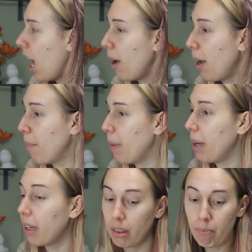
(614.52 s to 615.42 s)

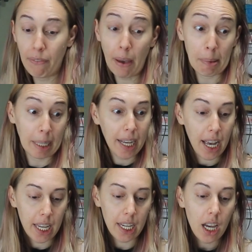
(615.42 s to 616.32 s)
Um, my fabric
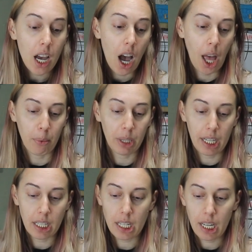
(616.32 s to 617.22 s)
cut, I would
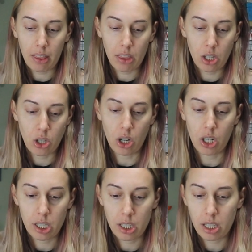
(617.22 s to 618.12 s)
like to get the
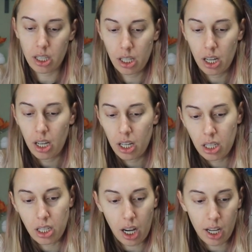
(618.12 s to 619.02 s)
darts
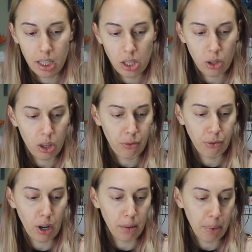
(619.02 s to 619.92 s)
done, so the
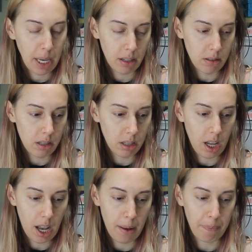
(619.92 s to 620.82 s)
front panel
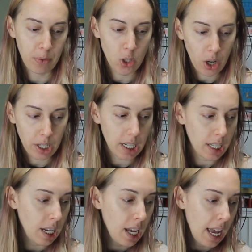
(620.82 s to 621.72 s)
um,
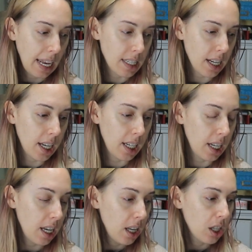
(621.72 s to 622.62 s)
darted and
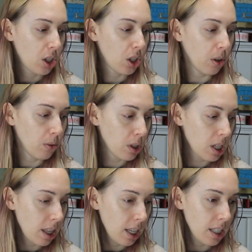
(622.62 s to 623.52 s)
done, sewn
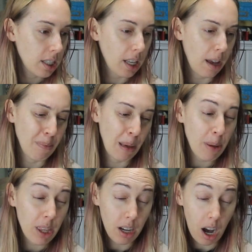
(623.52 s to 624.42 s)
to this, and
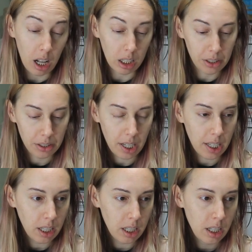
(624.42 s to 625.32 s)
maybe the collar
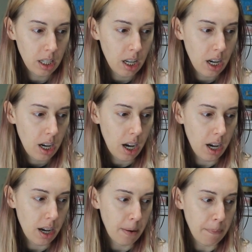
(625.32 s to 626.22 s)
done.
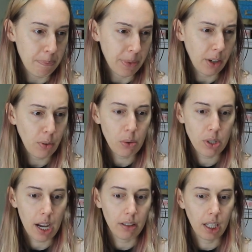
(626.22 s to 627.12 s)
Um, I wrote
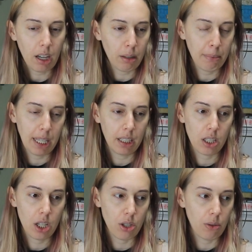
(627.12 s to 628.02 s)
down, like, on my
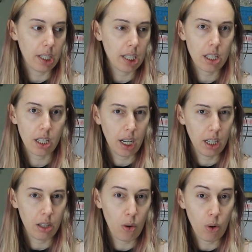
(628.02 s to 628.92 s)
to-do list kind
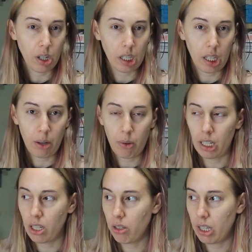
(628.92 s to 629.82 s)
of the order that I
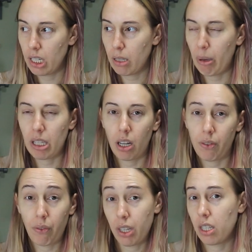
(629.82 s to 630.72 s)
wanted to do this based
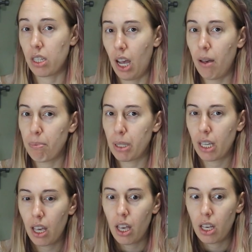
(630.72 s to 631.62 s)
off of the steps.
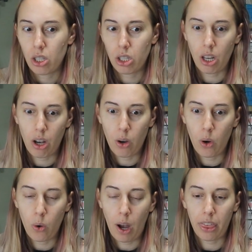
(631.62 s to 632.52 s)

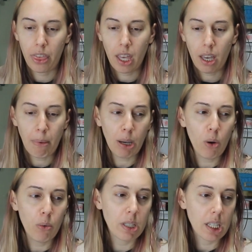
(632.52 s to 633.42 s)
So I think my
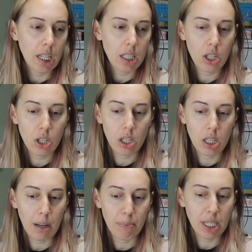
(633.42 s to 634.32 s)
goal was to get to
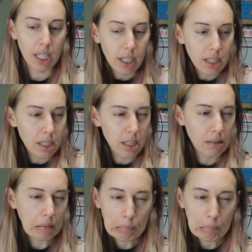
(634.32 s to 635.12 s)
step six,